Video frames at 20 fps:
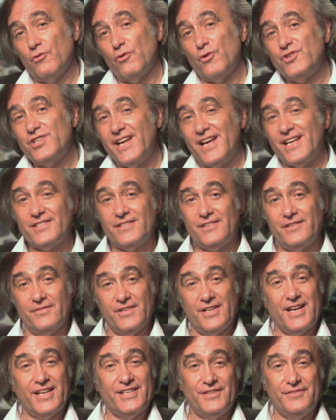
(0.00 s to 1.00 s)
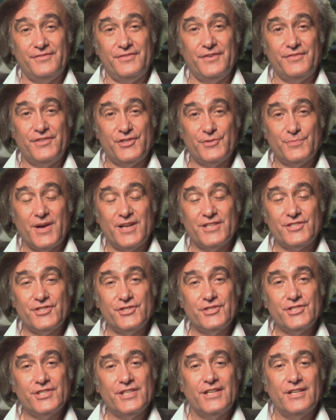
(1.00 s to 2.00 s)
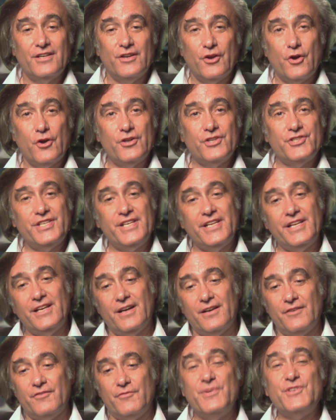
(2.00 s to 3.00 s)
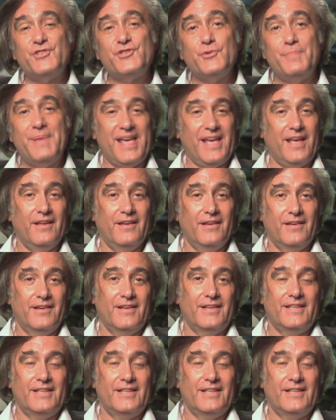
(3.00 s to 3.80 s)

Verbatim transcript: grotesque of the 1950s monsters, courtesy of Mr. Big.